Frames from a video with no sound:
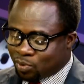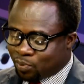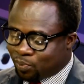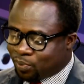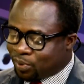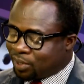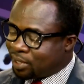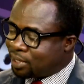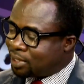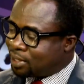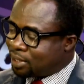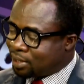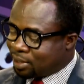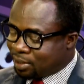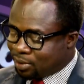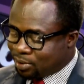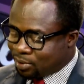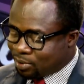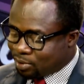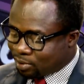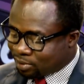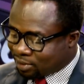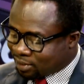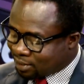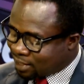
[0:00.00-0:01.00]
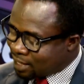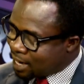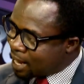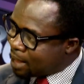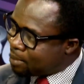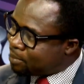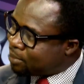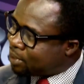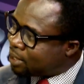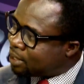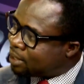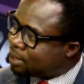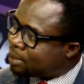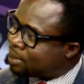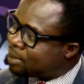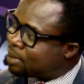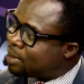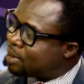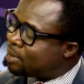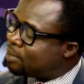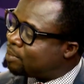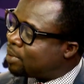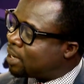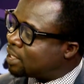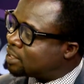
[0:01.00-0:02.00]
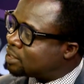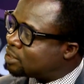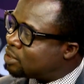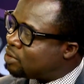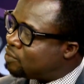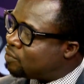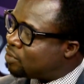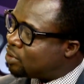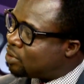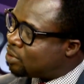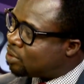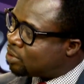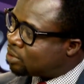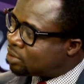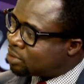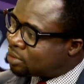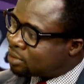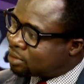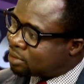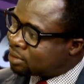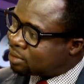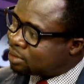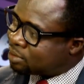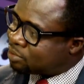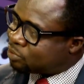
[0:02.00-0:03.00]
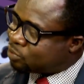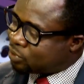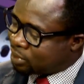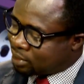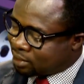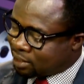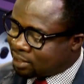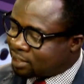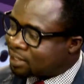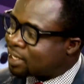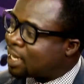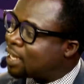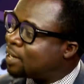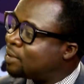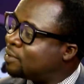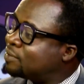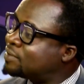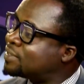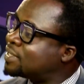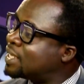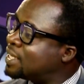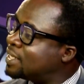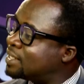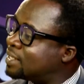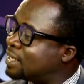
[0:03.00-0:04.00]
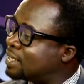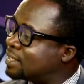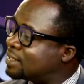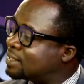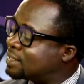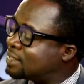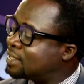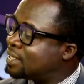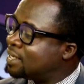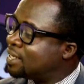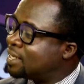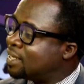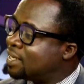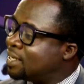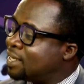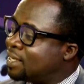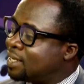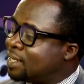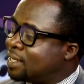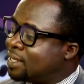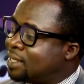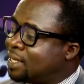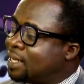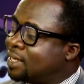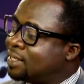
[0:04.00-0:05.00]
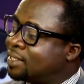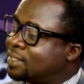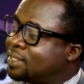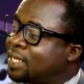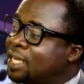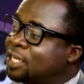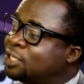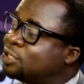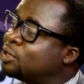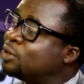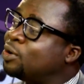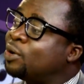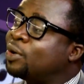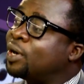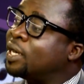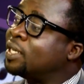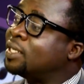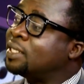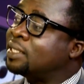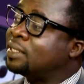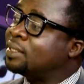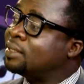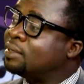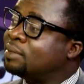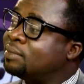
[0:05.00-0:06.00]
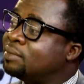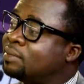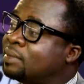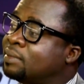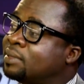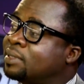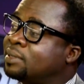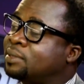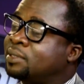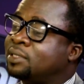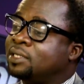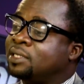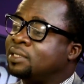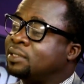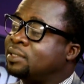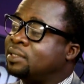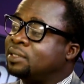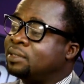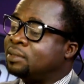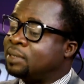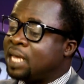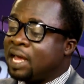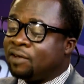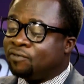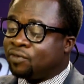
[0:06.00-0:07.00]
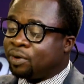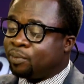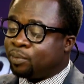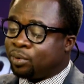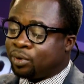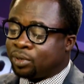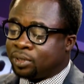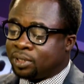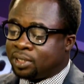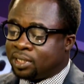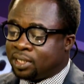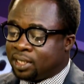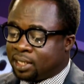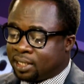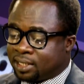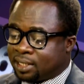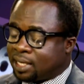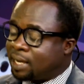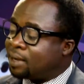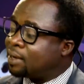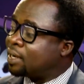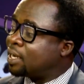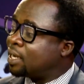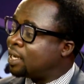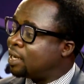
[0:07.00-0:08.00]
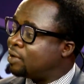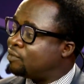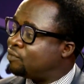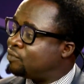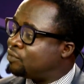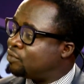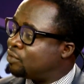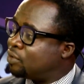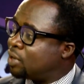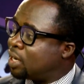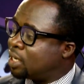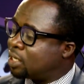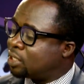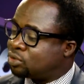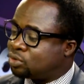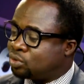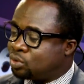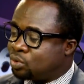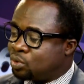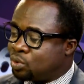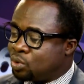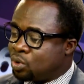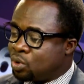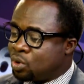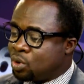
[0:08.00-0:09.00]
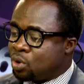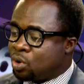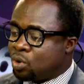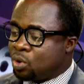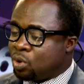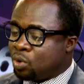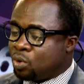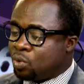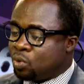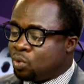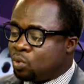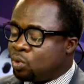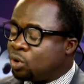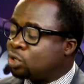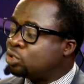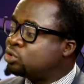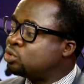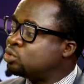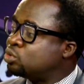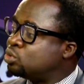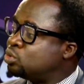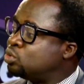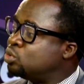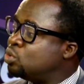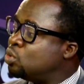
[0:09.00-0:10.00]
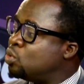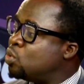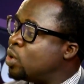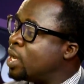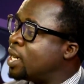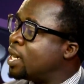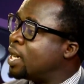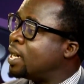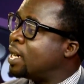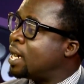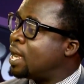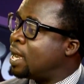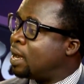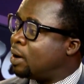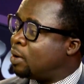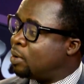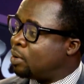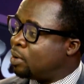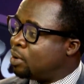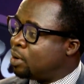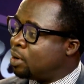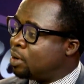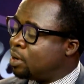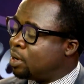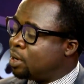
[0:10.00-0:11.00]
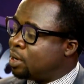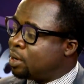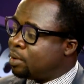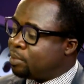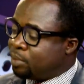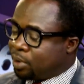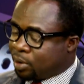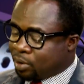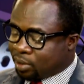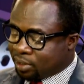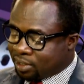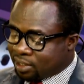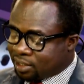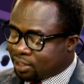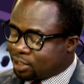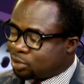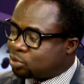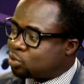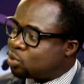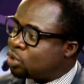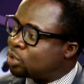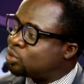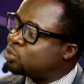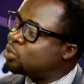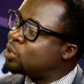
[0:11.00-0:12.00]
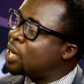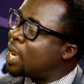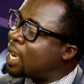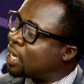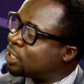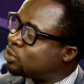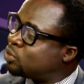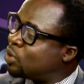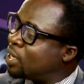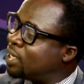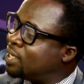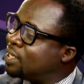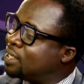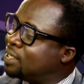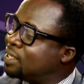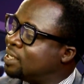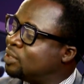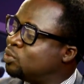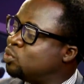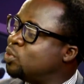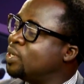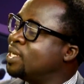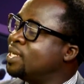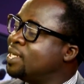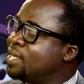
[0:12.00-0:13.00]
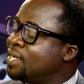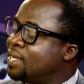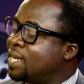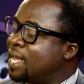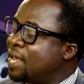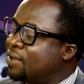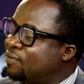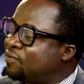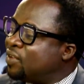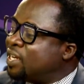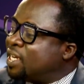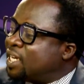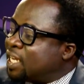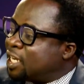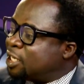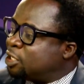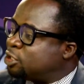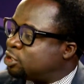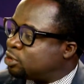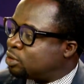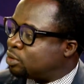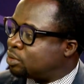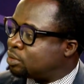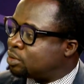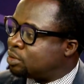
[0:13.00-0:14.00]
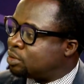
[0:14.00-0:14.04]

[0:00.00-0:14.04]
be, slamming past governors with this kind of sentence, there is tension already. Everybody is now careful as to what to do, when and how. Because this is what we actually need. We need heavy tension